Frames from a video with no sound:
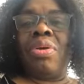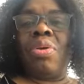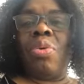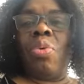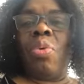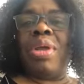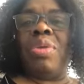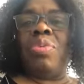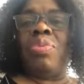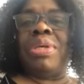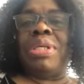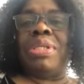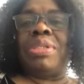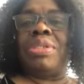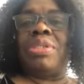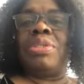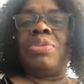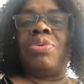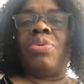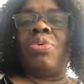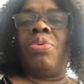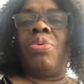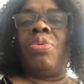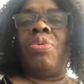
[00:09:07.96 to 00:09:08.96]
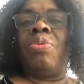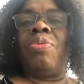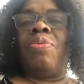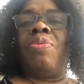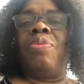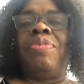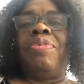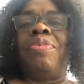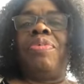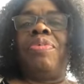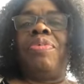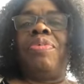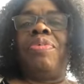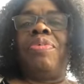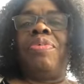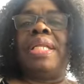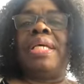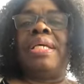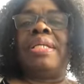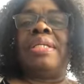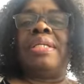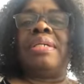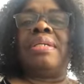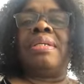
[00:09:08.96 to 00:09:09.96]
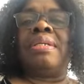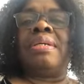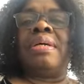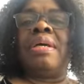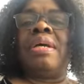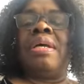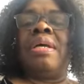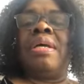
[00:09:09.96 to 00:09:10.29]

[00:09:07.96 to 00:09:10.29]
when we feel in an